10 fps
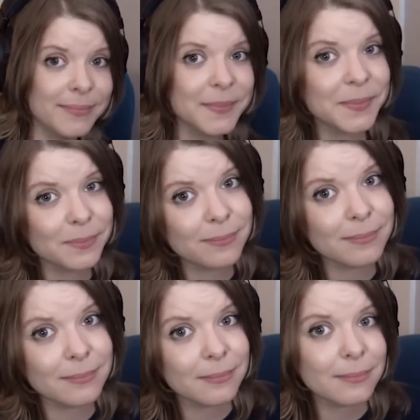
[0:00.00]

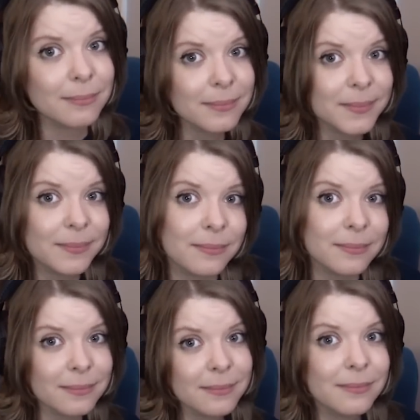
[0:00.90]

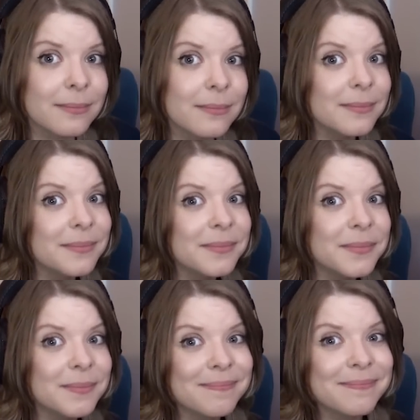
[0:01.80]

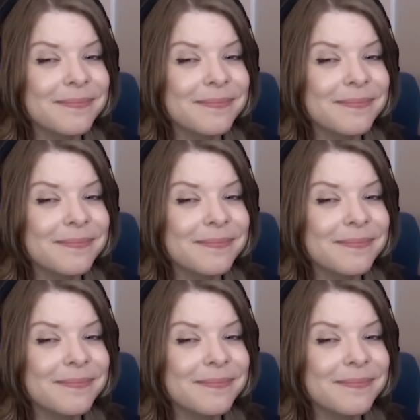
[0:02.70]
(not speaking)